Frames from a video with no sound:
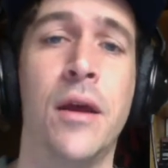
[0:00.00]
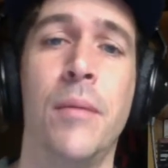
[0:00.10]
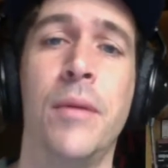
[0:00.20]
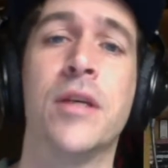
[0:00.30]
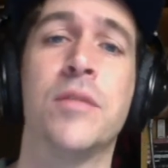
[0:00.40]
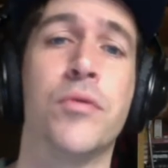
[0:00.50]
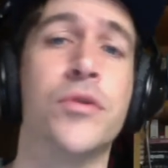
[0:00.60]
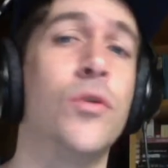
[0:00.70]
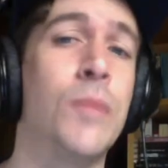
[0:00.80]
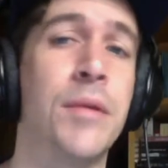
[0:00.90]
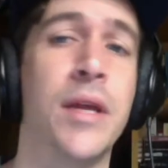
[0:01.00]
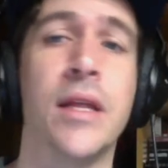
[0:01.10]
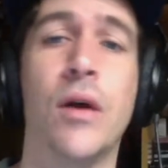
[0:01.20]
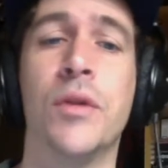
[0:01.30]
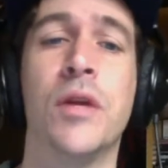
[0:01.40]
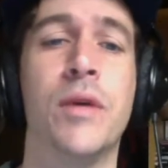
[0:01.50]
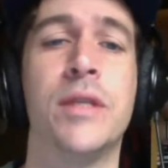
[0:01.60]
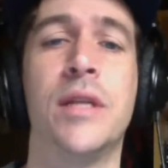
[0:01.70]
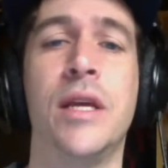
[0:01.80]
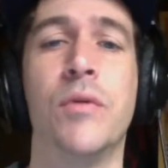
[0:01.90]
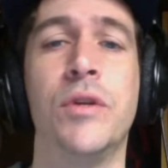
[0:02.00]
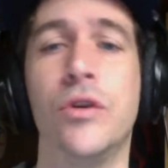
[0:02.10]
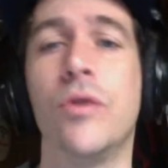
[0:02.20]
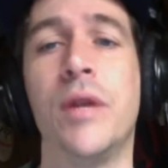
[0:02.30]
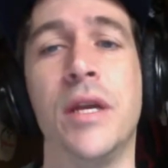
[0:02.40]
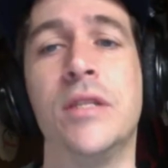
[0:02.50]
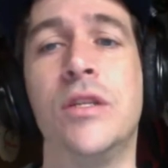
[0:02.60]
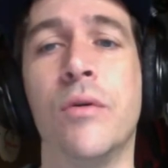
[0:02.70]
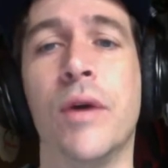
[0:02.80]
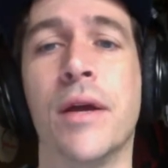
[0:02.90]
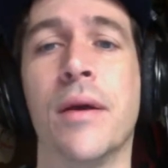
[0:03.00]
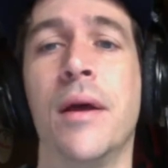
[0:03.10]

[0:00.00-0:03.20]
because presumably the only reason he would do what he's doing